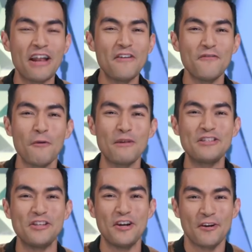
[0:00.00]
any film
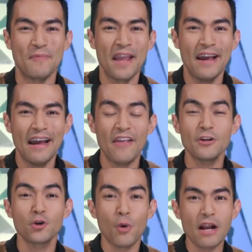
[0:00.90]
this year and
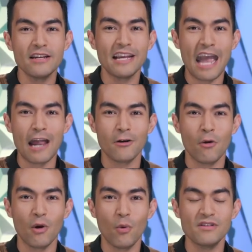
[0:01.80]
the directing
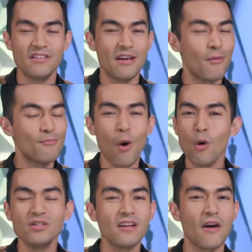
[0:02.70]
category was the
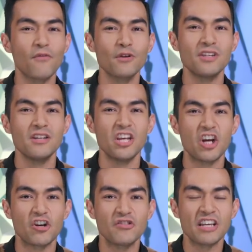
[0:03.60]
most diverse in
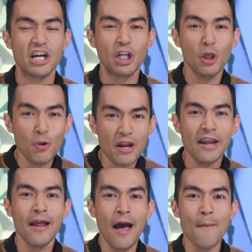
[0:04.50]
years,
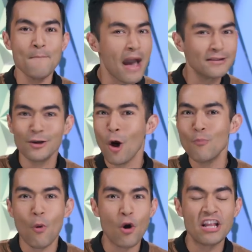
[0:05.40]
including
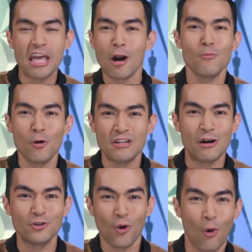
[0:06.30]
Mexico-born Guillermo
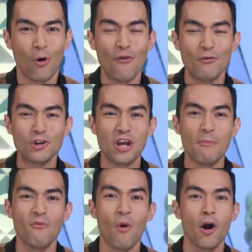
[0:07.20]
del Toro for
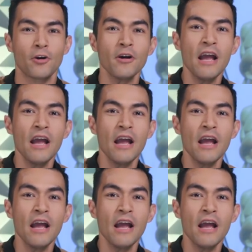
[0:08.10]
Shape of Water